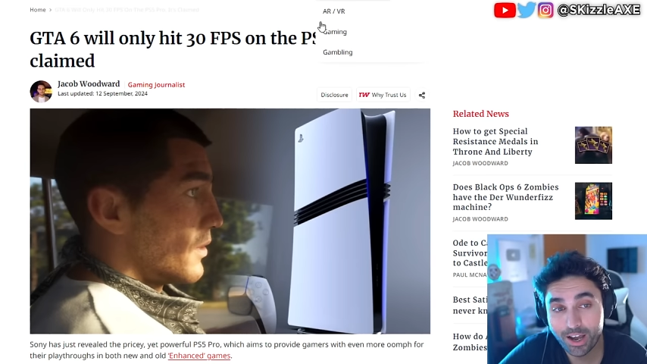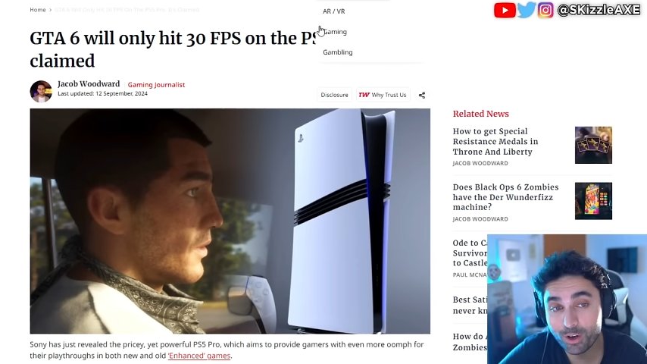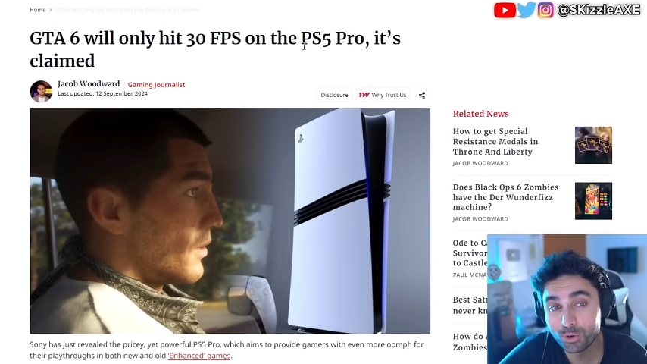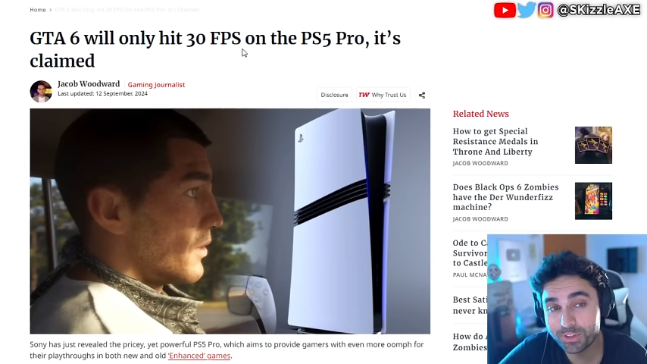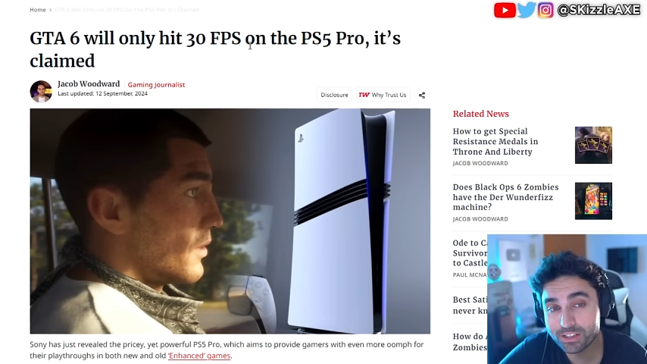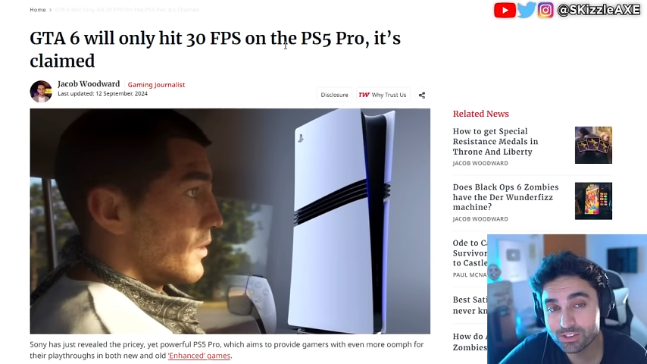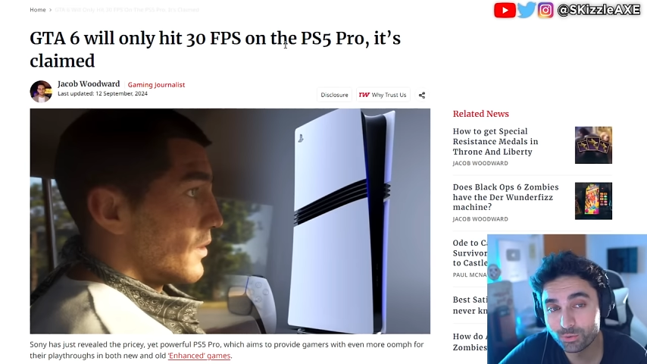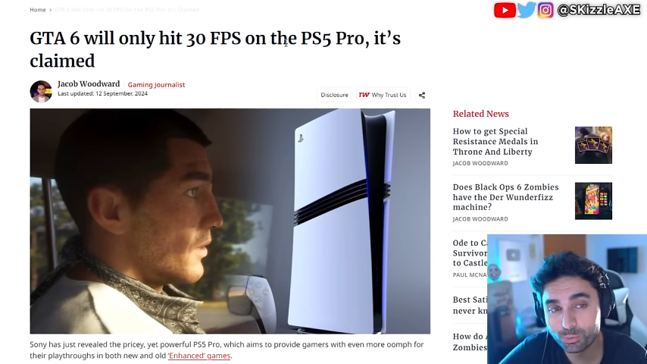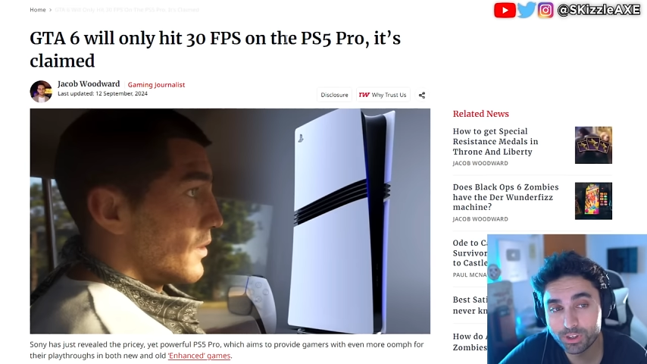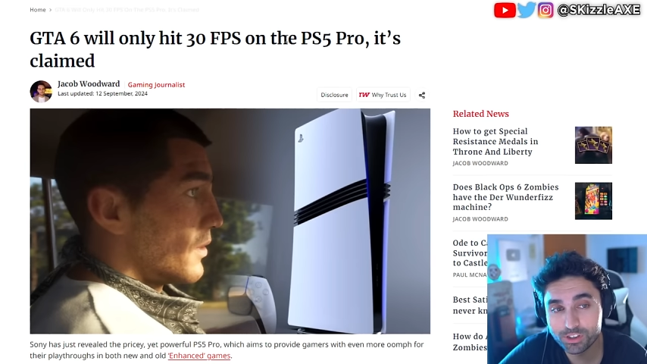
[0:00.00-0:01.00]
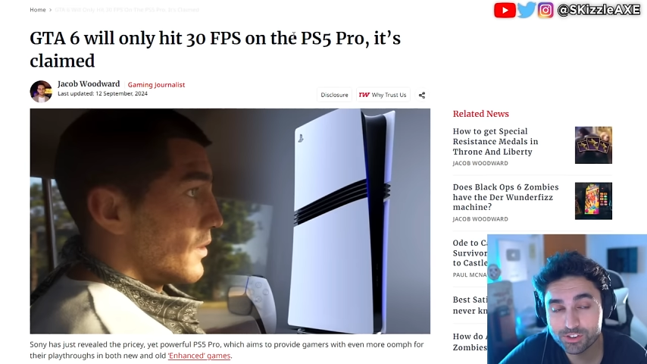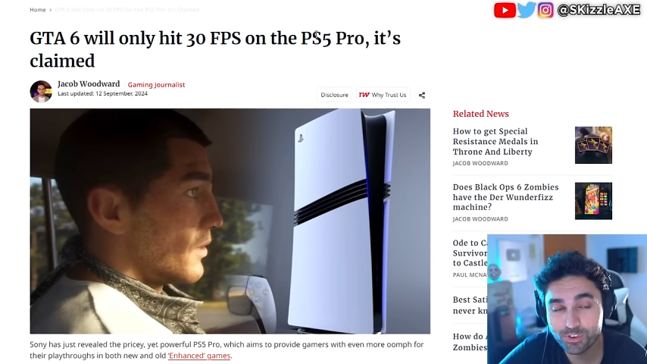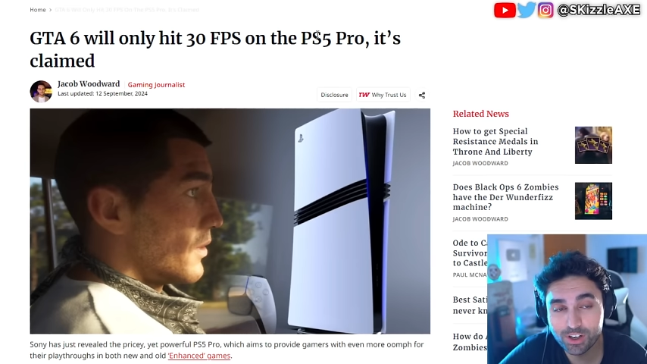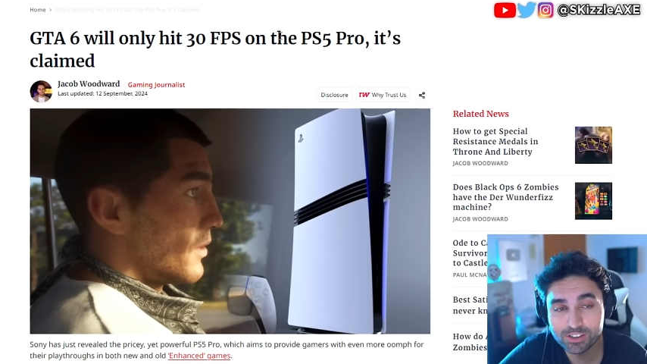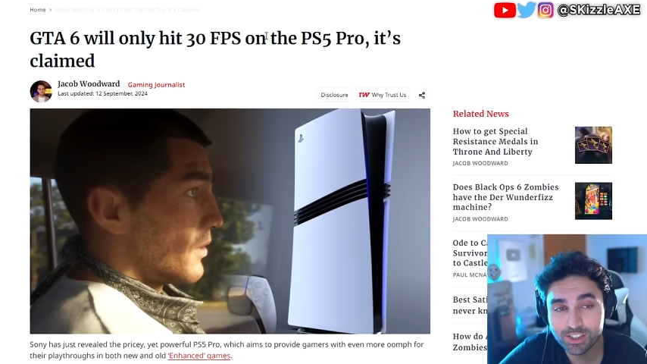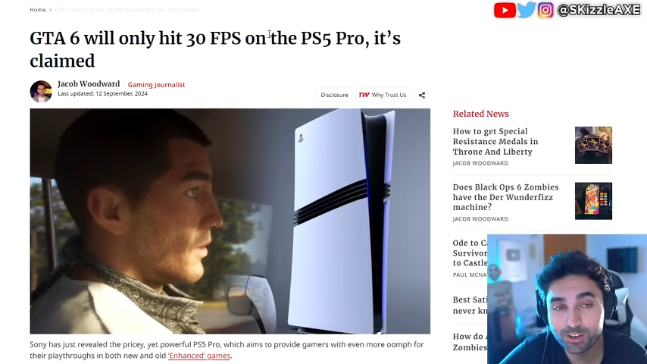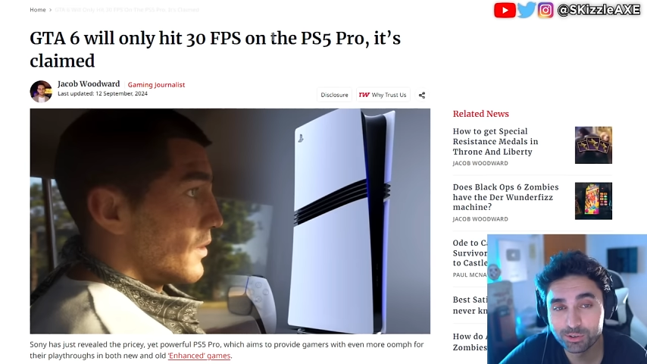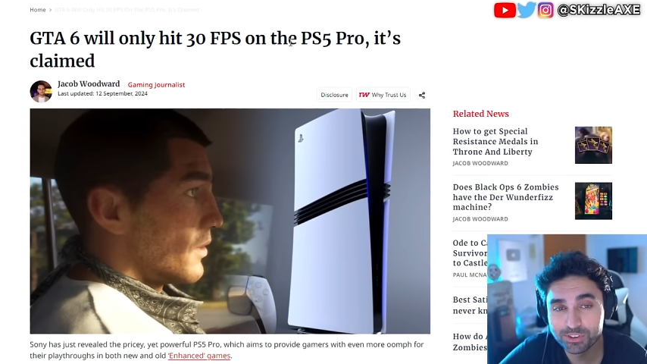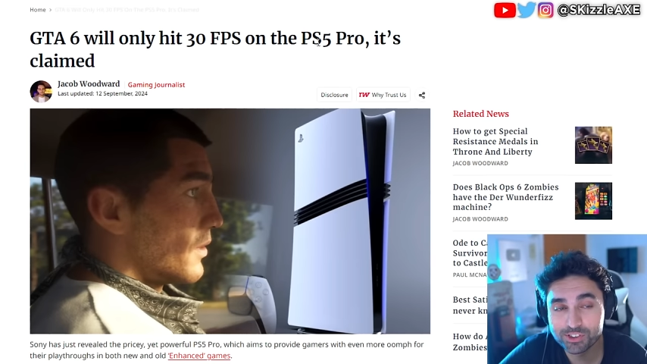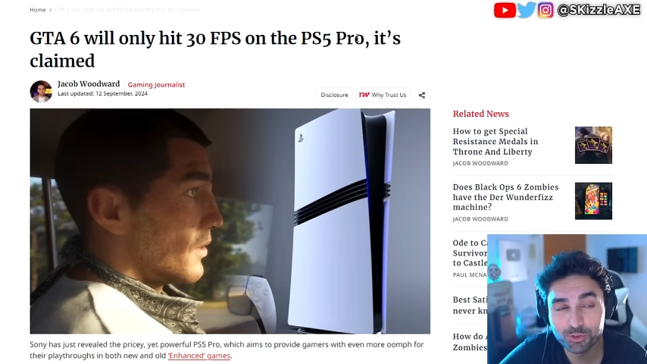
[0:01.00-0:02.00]
Speaker 1: I hope that rumor is false. I
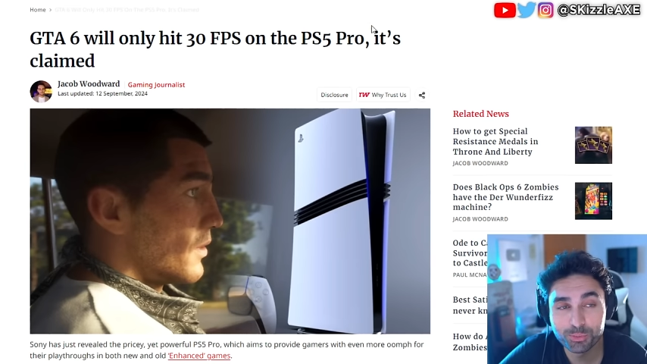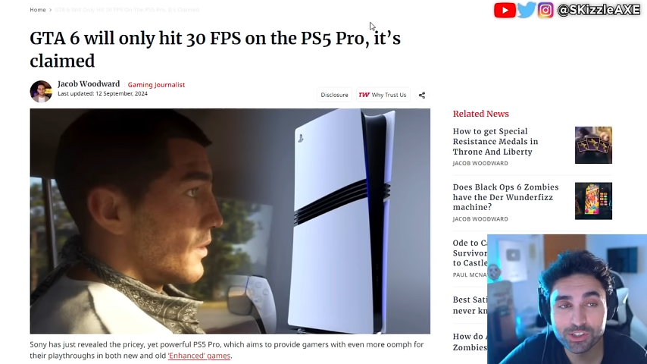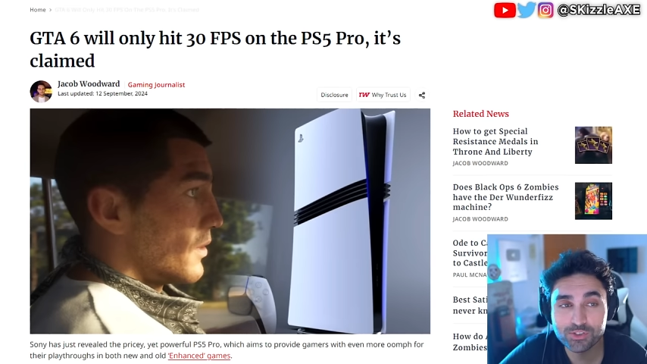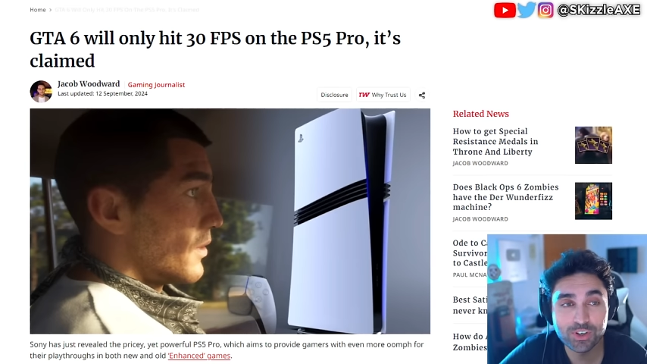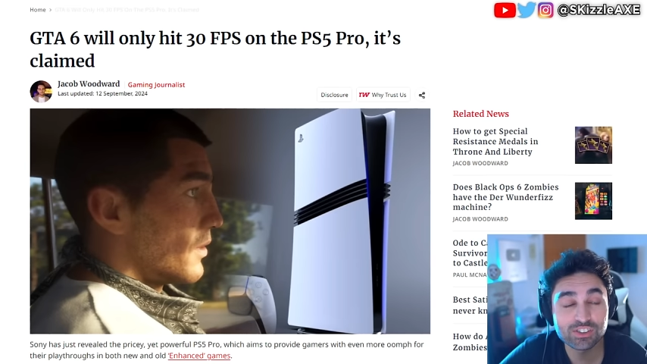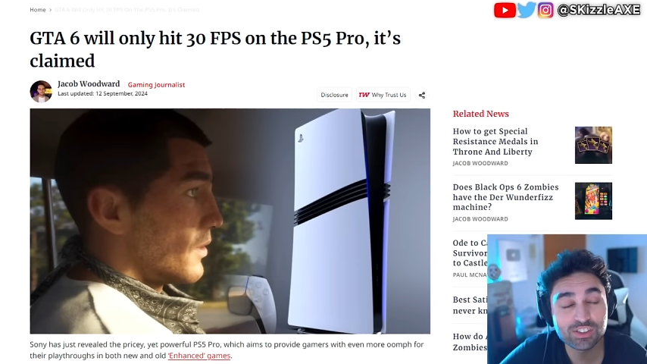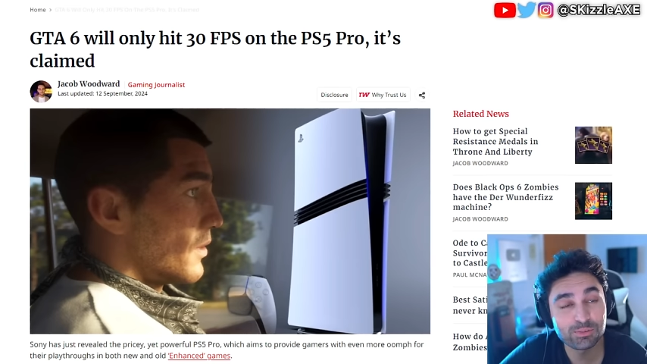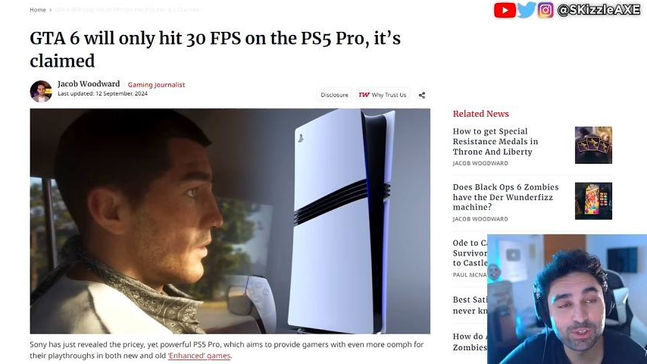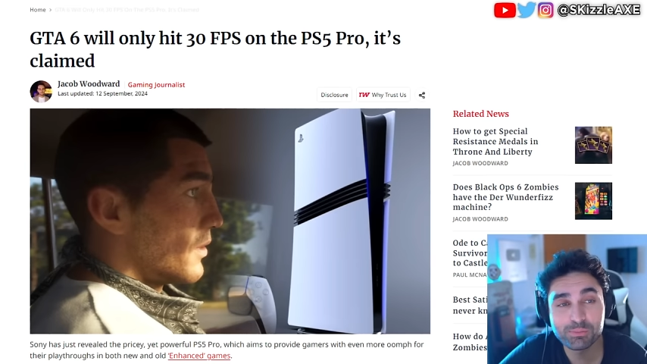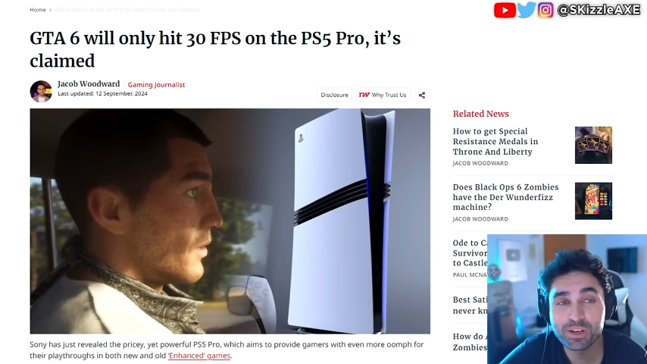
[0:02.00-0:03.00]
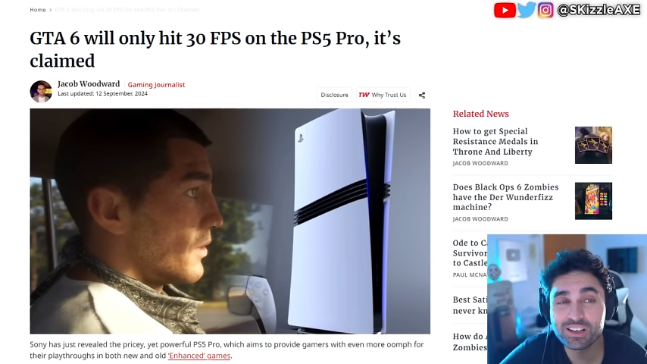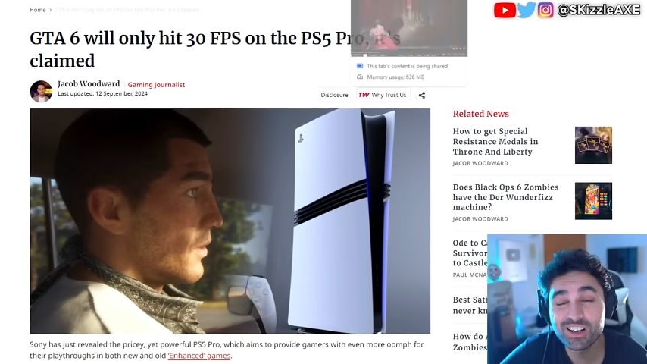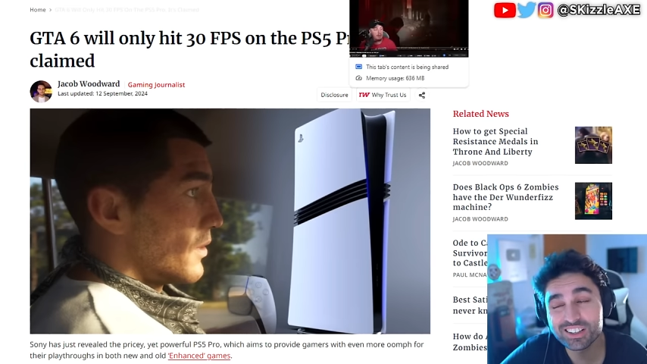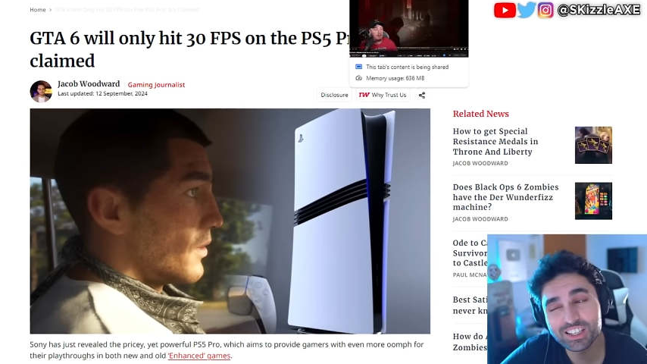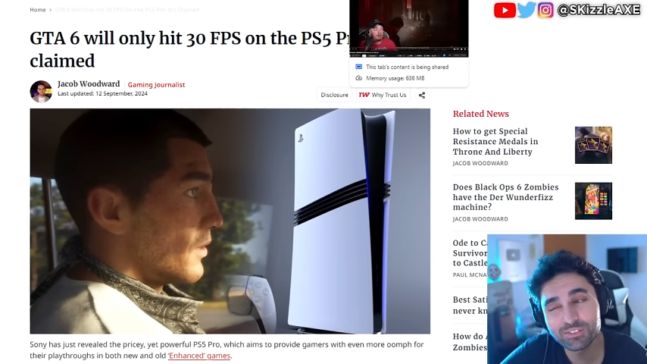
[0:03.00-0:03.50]
hope this rumor is false. Come on, man. Not a